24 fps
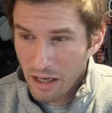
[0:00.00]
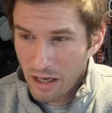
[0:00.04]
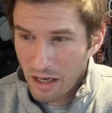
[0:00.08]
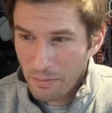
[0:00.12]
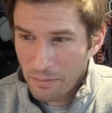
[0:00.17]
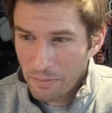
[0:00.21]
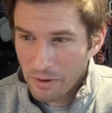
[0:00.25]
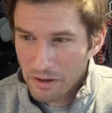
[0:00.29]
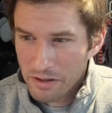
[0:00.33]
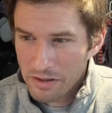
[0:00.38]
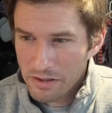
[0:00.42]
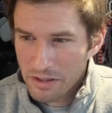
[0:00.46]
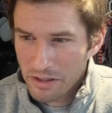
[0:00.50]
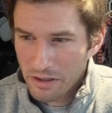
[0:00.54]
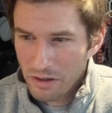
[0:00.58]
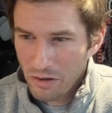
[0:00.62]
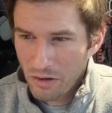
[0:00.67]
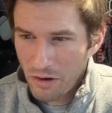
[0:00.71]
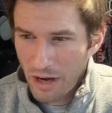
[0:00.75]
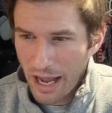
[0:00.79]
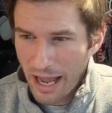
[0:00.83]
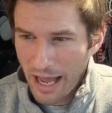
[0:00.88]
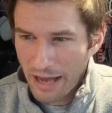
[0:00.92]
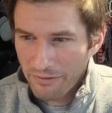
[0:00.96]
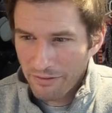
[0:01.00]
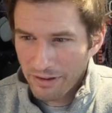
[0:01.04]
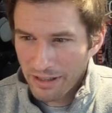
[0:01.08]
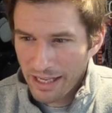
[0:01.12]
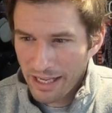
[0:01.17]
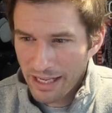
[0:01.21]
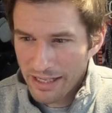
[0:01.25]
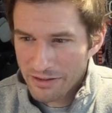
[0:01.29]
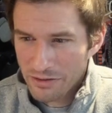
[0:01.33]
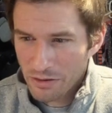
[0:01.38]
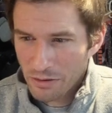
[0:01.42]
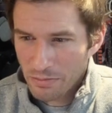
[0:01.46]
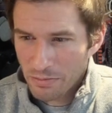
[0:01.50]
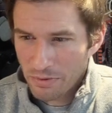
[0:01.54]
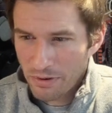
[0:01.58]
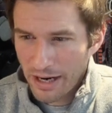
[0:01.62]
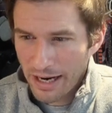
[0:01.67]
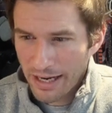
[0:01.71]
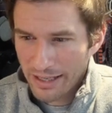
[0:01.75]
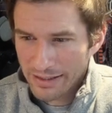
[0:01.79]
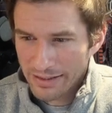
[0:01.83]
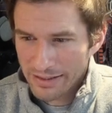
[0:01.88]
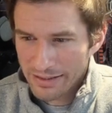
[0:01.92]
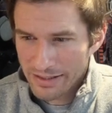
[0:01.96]
a person who advocates or
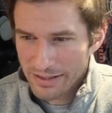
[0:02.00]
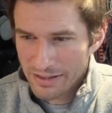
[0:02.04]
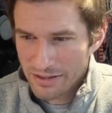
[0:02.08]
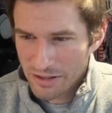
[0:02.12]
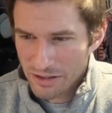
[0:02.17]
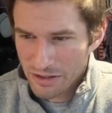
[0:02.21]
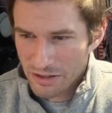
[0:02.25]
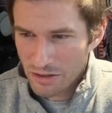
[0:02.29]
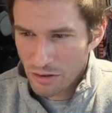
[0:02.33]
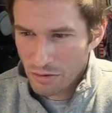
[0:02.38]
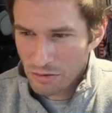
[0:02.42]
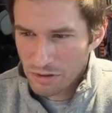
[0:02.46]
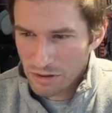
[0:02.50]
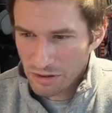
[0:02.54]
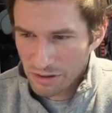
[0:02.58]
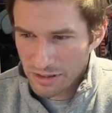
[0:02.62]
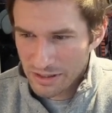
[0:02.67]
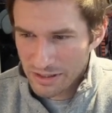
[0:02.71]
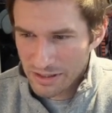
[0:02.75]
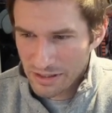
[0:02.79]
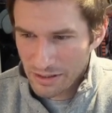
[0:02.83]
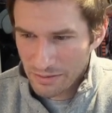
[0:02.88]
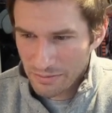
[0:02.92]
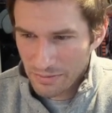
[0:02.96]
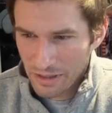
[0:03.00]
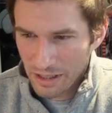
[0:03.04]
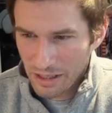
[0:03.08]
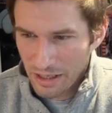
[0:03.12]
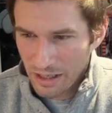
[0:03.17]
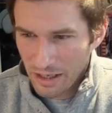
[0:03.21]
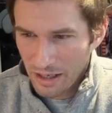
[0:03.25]
practices socialism